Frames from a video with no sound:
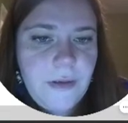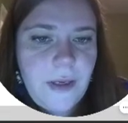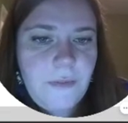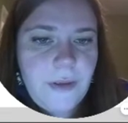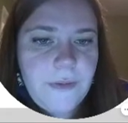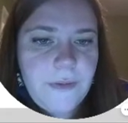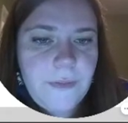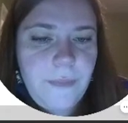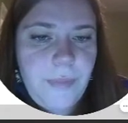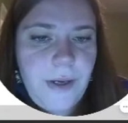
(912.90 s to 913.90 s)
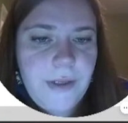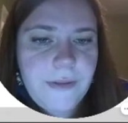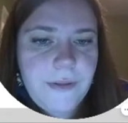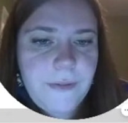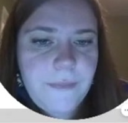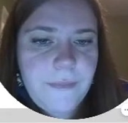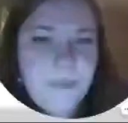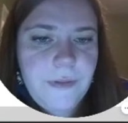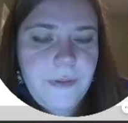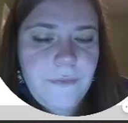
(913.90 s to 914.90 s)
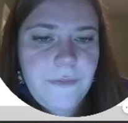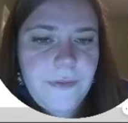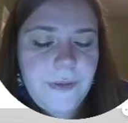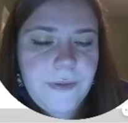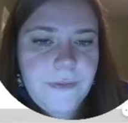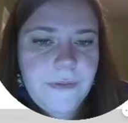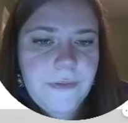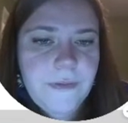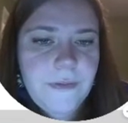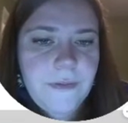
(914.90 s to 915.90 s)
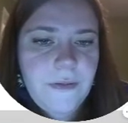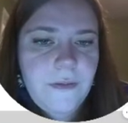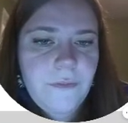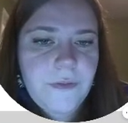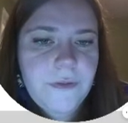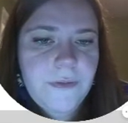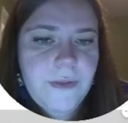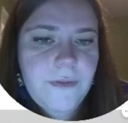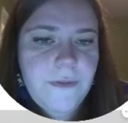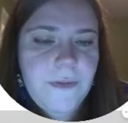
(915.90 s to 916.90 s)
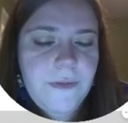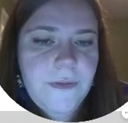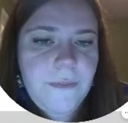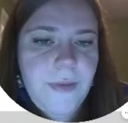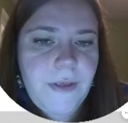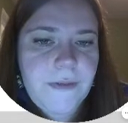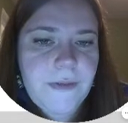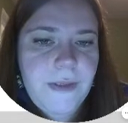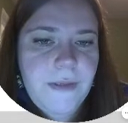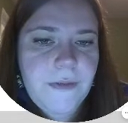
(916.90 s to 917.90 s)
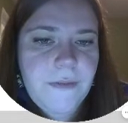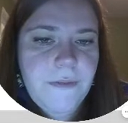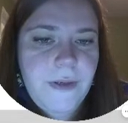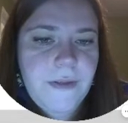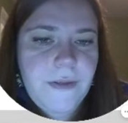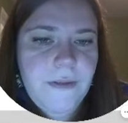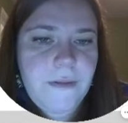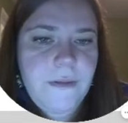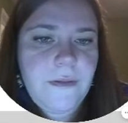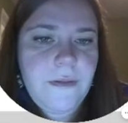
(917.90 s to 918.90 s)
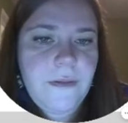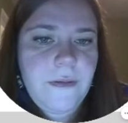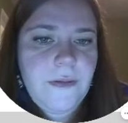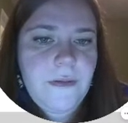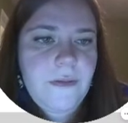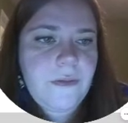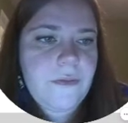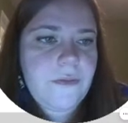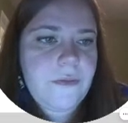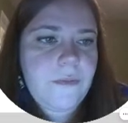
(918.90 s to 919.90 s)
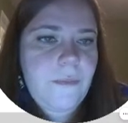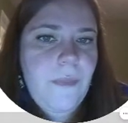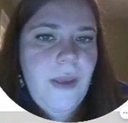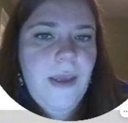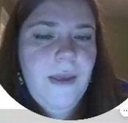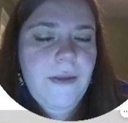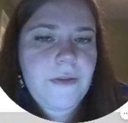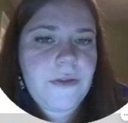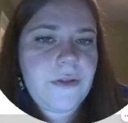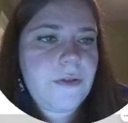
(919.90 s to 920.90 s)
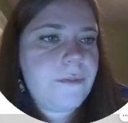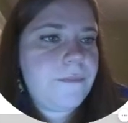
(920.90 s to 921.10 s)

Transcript: I want the bottom of this, which is like this base layer right here, to match